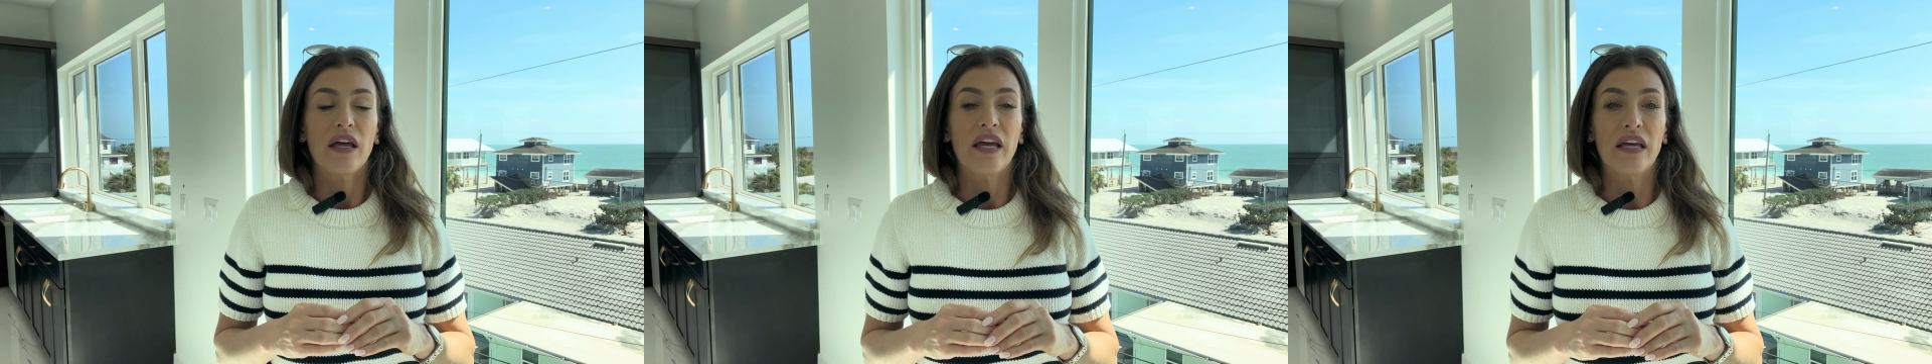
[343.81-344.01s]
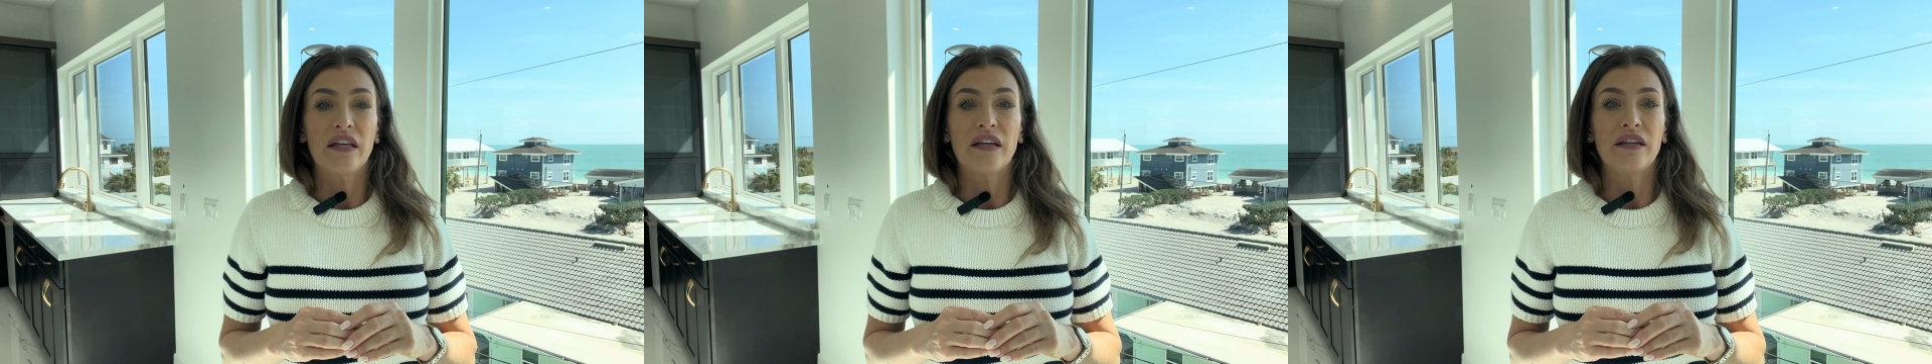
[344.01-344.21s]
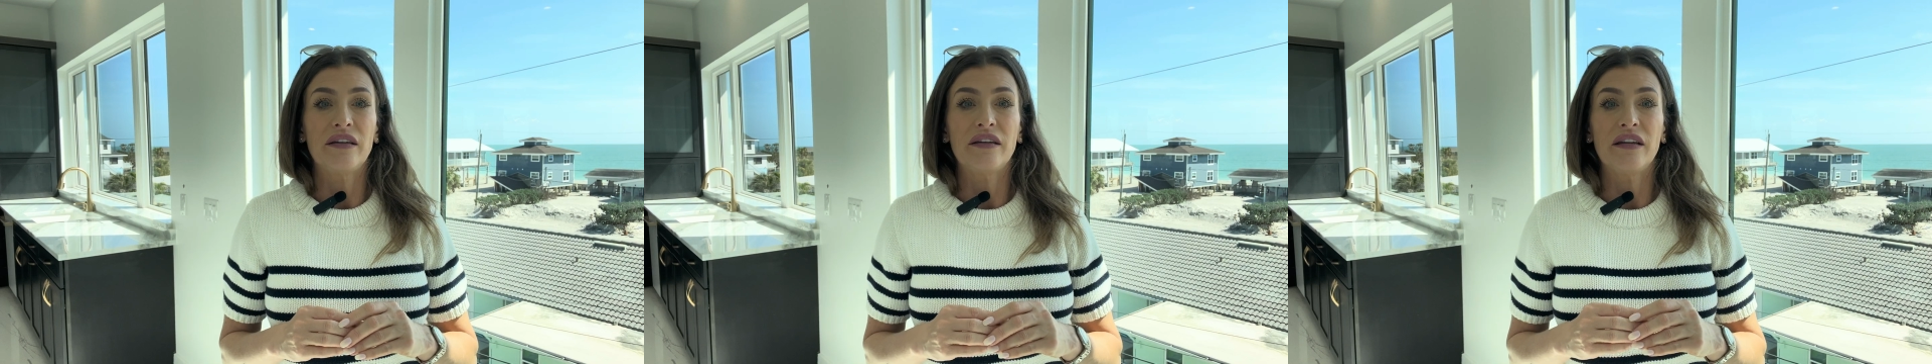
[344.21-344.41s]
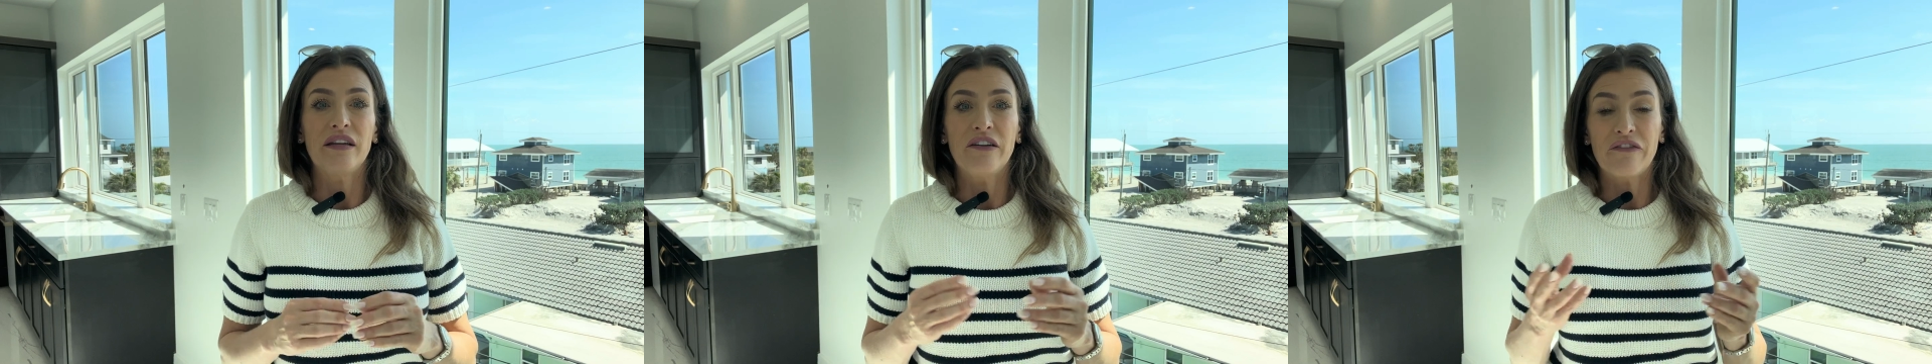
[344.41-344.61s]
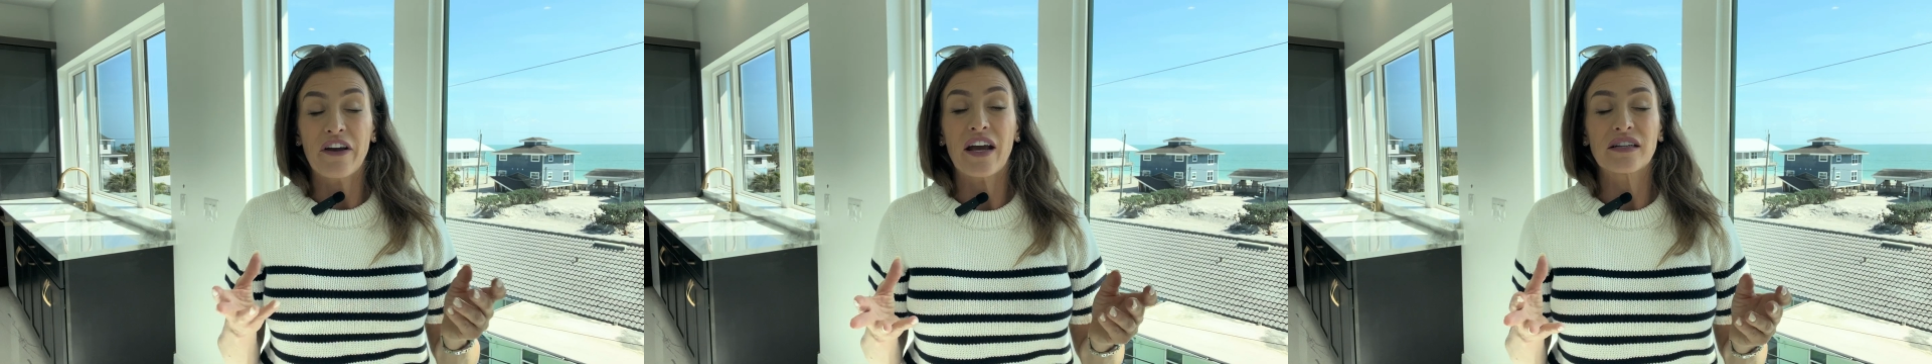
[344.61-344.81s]
And
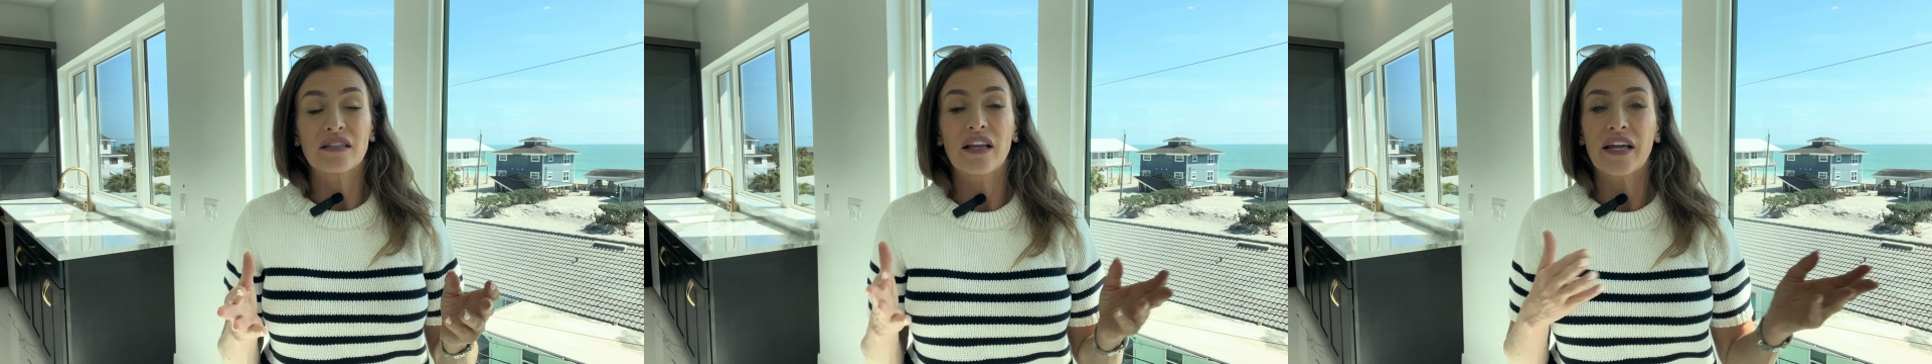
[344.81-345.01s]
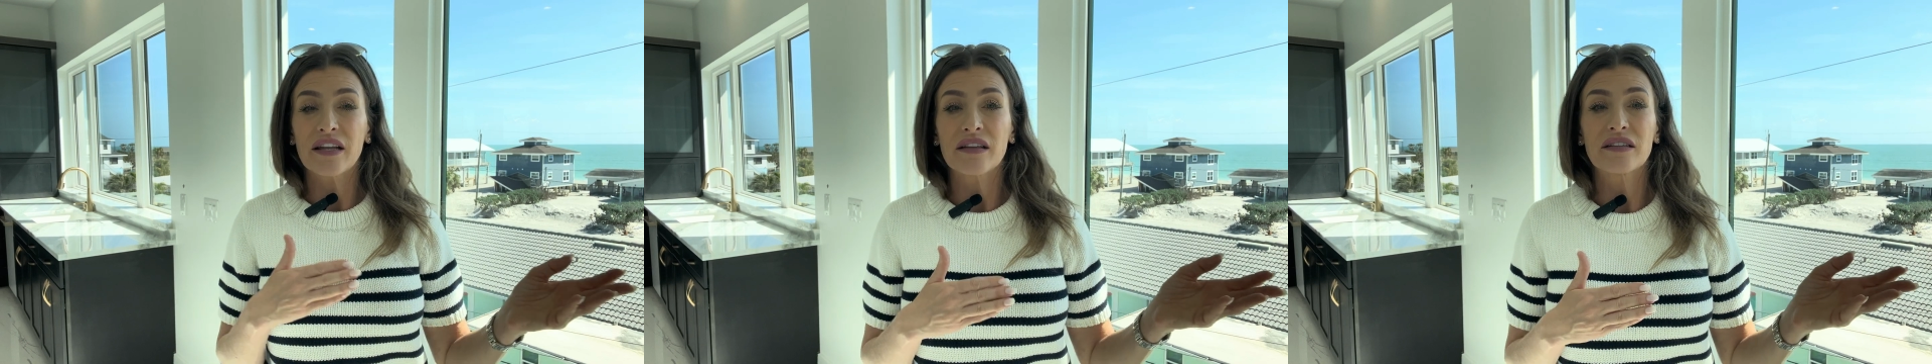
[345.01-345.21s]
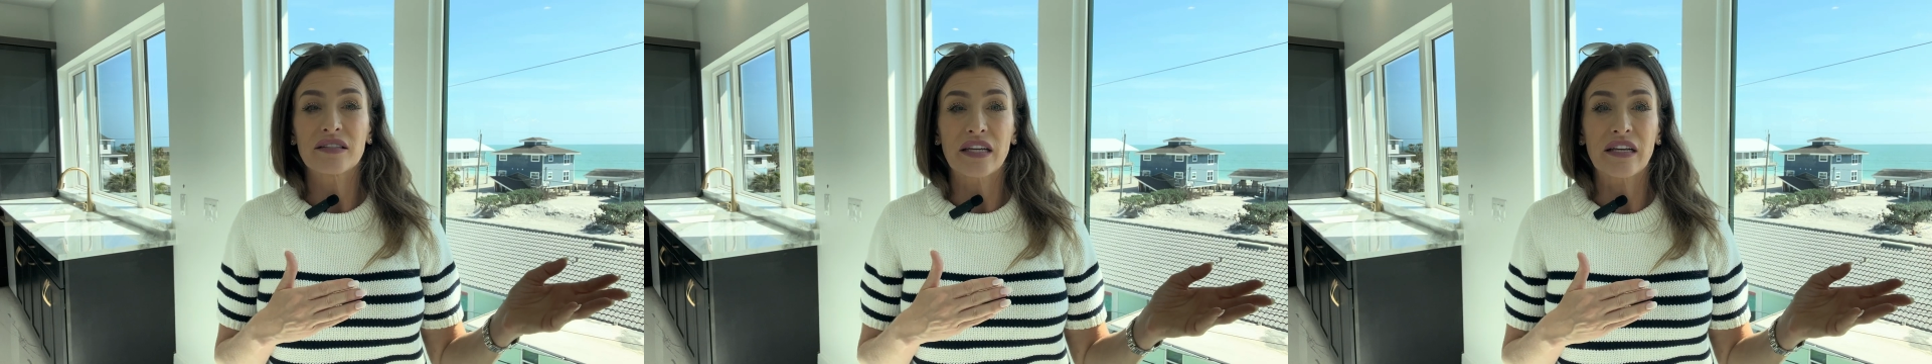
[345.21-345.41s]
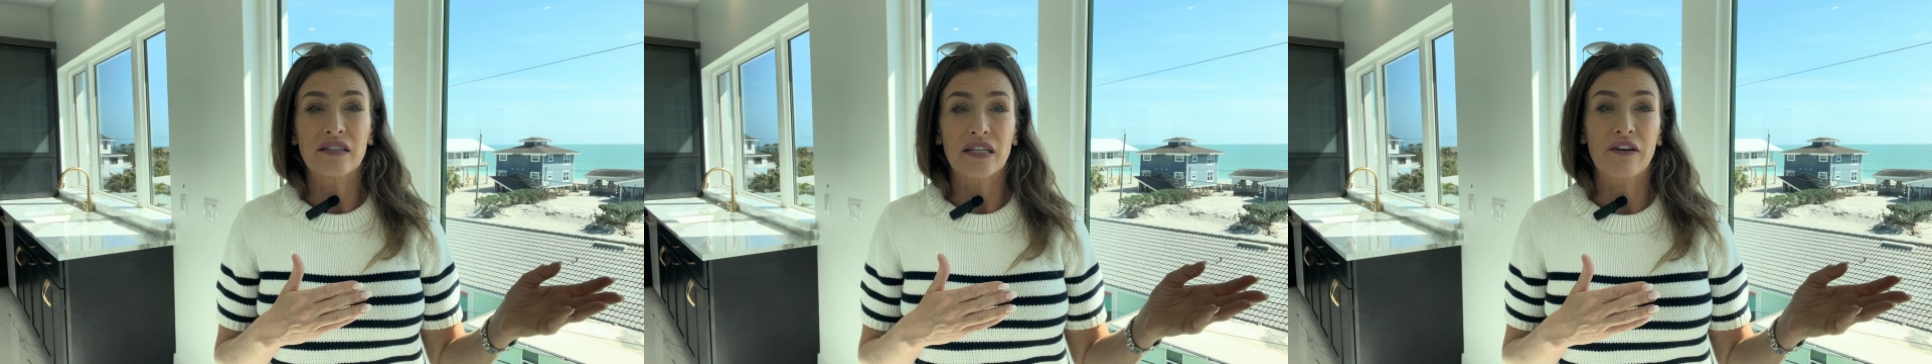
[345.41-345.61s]
in fact, a lot of the states